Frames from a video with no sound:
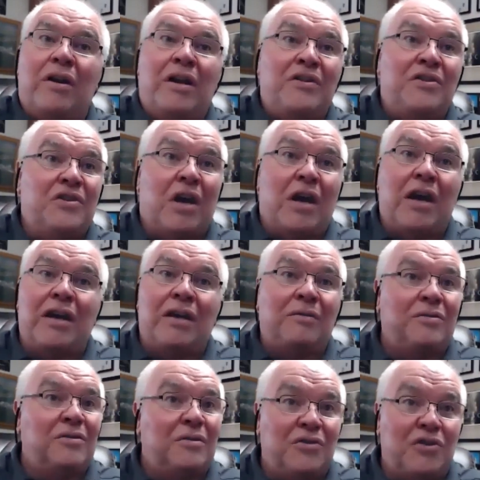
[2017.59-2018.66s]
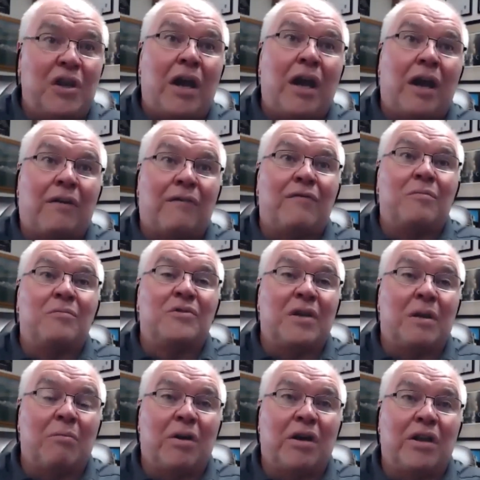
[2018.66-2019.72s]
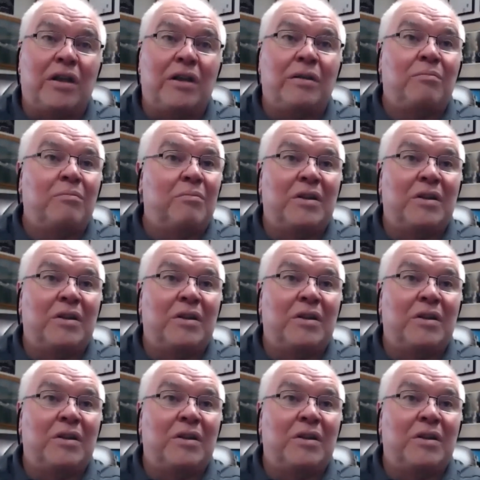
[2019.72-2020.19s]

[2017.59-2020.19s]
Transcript: a giant check from somebody,